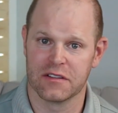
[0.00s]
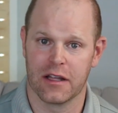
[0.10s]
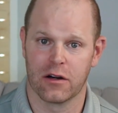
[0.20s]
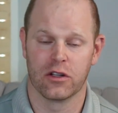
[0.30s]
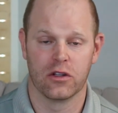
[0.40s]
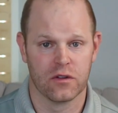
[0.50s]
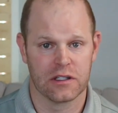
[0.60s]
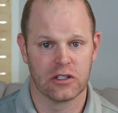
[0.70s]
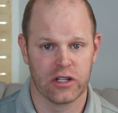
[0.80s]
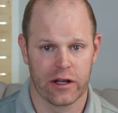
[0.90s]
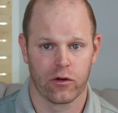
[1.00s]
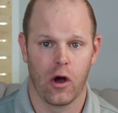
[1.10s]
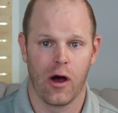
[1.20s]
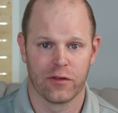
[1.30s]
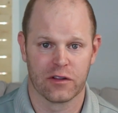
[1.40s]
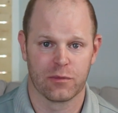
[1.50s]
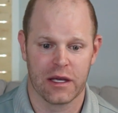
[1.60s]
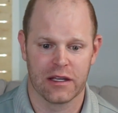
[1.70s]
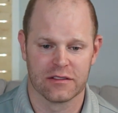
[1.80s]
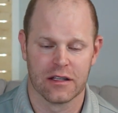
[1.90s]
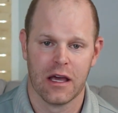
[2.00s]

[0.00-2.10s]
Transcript: that are using general office space.